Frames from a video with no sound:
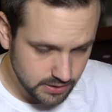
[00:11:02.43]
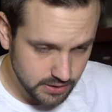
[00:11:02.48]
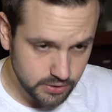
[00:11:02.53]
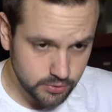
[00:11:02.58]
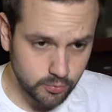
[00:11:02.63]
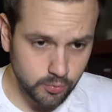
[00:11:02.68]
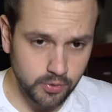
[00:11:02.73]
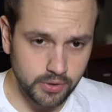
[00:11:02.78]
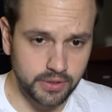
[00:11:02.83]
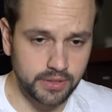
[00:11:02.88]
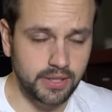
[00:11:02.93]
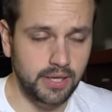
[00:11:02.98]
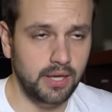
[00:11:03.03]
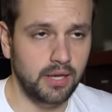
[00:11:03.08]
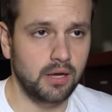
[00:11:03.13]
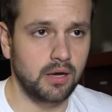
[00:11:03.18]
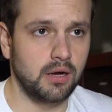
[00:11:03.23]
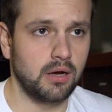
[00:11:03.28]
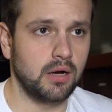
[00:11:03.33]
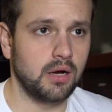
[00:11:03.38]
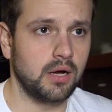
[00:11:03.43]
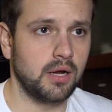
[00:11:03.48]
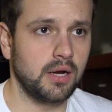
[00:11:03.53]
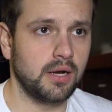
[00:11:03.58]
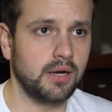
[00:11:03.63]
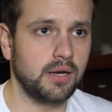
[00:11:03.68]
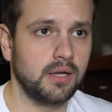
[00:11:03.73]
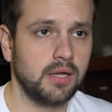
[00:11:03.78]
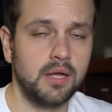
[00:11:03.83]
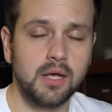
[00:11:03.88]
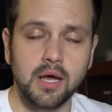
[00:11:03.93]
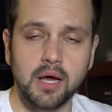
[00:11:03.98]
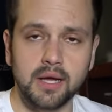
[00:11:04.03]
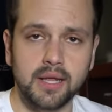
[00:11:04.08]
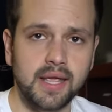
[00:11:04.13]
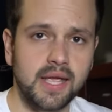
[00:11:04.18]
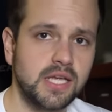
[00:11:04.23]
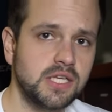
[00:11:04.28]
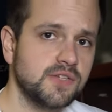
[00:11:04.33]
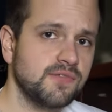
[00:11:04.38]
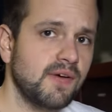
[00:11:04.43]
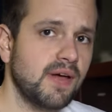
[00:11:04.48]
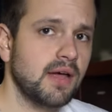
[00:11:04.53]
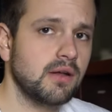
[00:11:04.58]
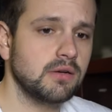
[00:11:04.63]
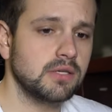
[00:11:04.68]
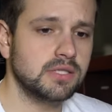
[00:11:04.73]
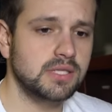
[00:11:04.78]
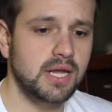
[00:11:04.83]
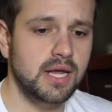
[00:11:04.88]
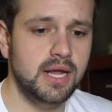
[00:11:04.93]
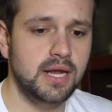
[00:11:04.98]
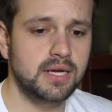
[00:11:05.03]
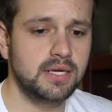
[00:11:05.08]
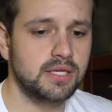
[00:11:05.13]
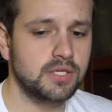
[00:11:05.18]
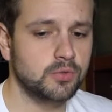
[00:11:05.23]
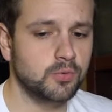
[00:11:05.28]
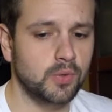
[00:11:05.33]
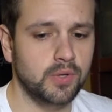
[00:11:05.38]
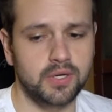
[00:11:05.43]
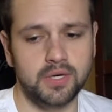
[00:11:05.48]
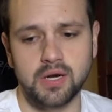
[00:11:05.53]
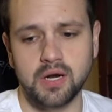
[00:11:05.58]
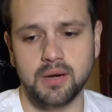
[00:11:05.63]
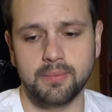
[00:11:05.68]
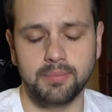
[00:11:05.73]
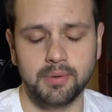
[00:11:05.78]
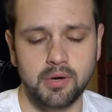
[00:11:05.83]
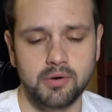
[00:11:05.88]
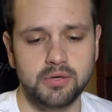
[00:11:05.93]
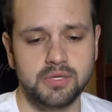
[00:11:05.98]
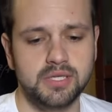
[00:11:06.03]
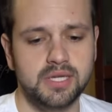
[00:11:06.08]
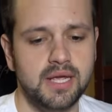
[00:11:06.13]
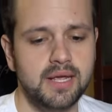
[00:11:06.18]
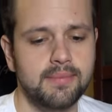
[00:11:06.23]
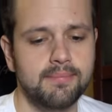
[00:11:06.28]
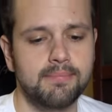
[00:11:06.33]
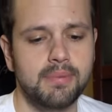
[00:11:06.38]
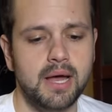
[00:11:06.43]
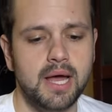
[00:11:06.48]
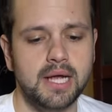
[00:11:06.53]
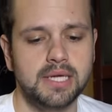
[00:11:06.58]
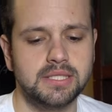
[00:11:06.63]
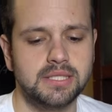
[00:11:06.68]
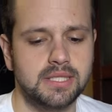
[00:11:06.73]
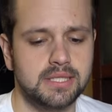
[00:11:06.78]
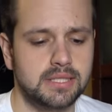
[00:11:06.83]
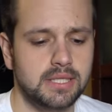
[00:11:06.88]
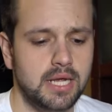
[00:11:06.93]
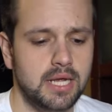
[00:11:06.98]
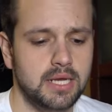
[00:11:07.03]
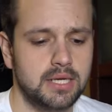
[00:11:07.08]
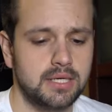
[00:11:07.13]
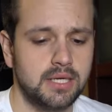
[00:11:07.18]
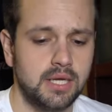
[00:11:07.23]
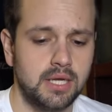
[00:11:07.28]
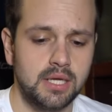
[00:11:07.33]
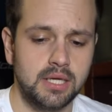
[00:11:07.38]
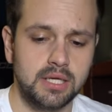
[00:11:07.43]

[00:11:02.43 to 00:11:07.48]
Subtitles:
He's working on a case file design. He's working on a prototype box design.